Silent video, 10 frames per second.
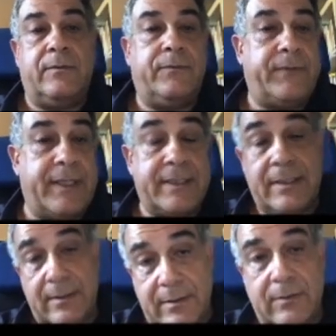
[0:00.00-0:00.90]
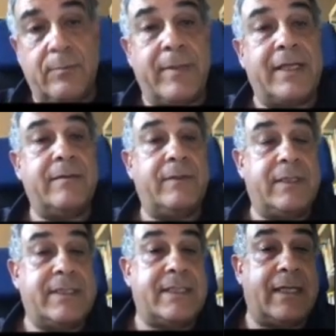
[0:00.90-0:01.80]
first combined with the
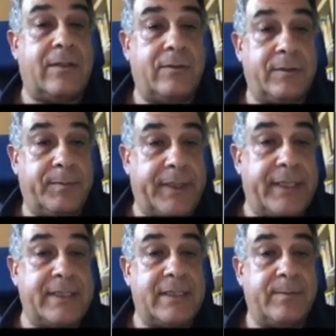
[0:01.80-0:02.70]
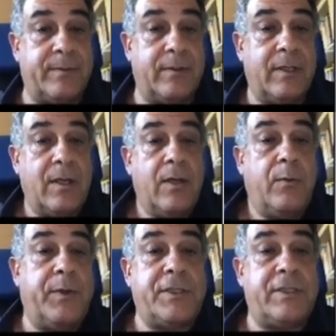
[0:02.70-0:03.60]
second principle,
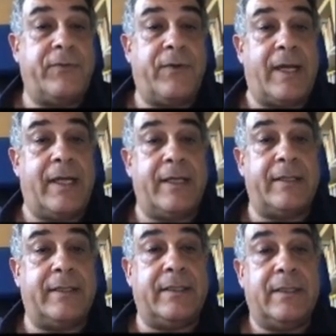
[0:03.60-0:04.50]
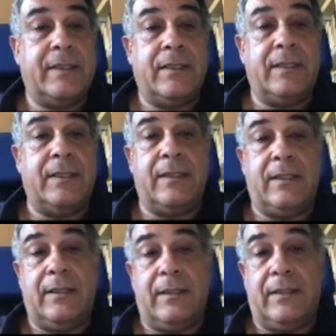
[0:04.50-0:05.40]
which define
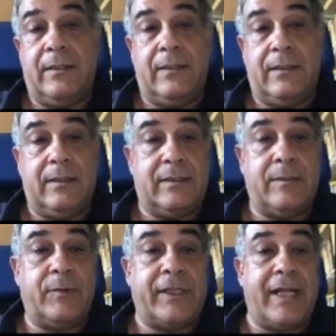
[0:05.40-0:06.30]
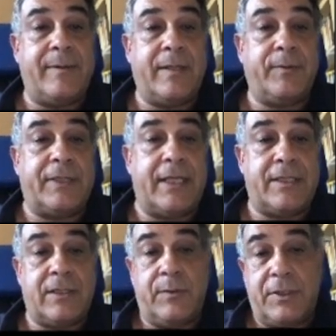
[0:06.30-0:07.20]
a thermodynamic
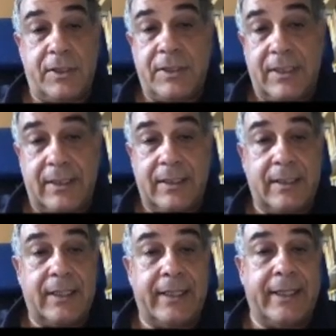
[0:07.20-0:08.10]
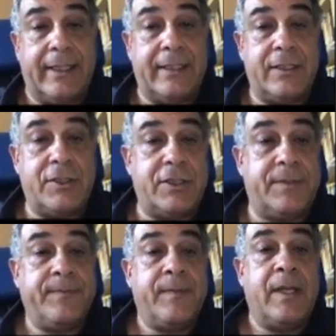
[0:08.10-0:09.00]
potential, which is the internal energy,
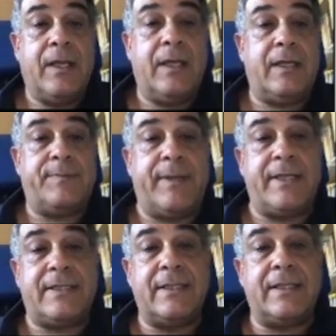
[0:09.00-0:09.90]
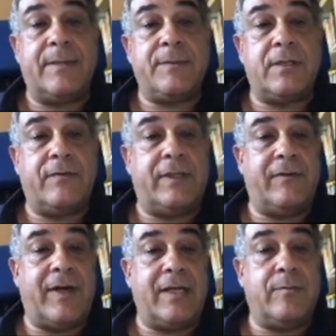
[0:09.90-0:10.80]
expressed in terms of the
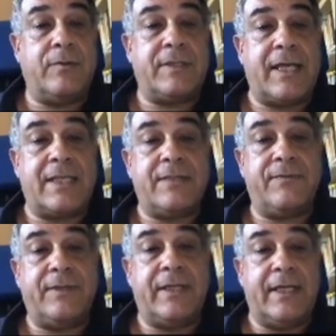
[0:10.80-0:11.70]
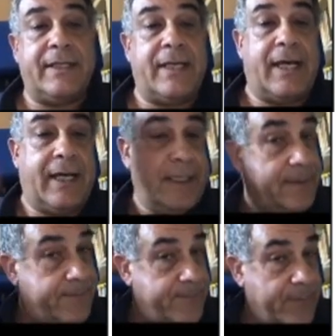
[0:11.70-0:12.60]
variables S, V, and I.
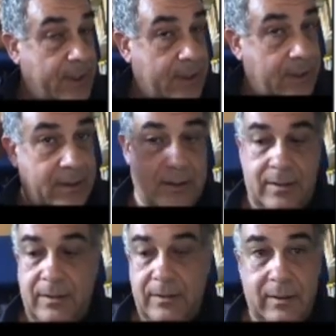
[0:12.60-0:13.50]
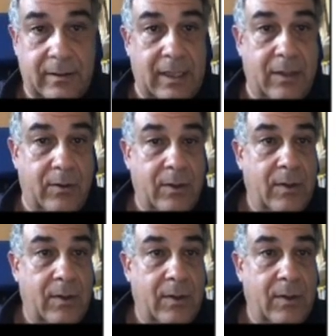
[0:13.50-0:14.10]
Now